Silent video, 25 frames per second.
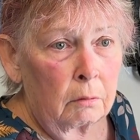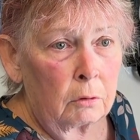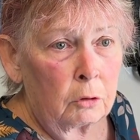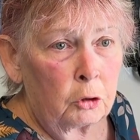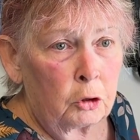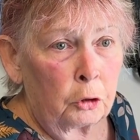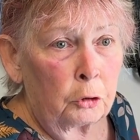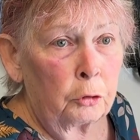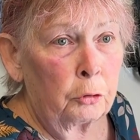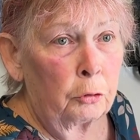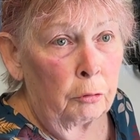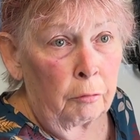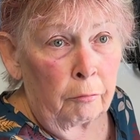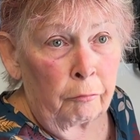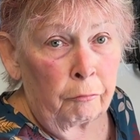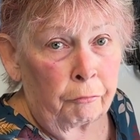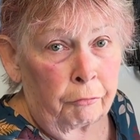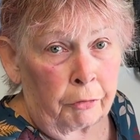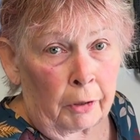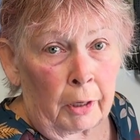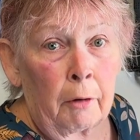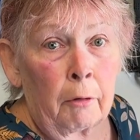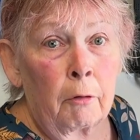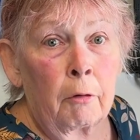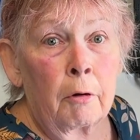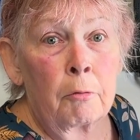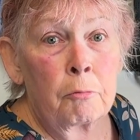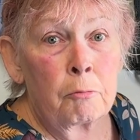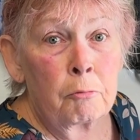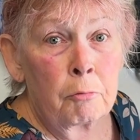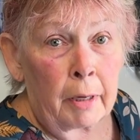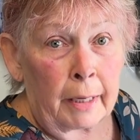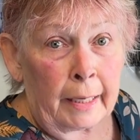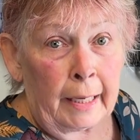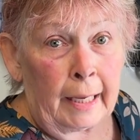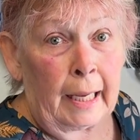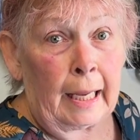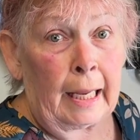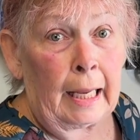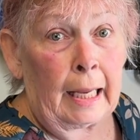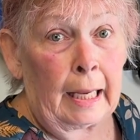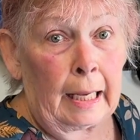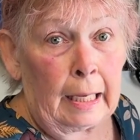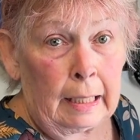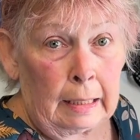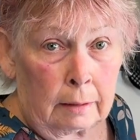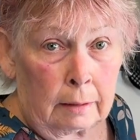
to very rare.